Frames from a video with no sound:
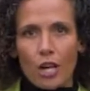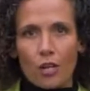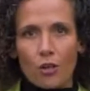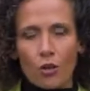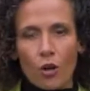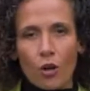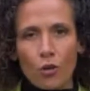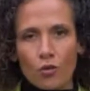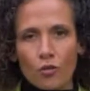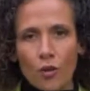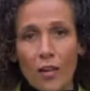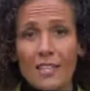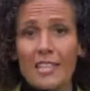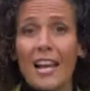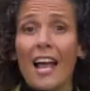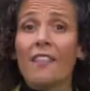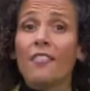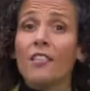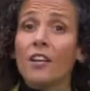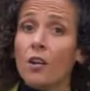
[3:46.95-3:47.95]
your contract
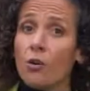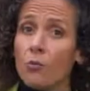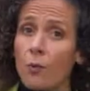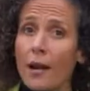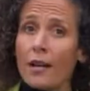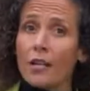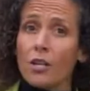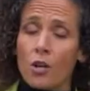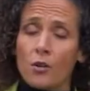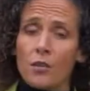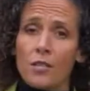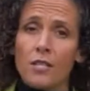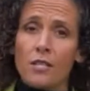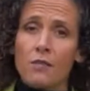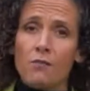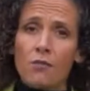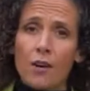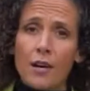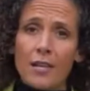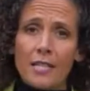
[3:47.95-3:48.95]
and the correct notice
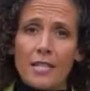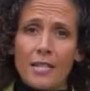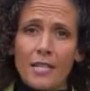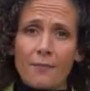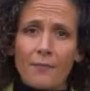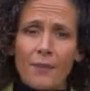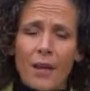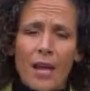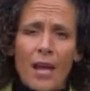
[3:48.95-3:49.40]
in writing.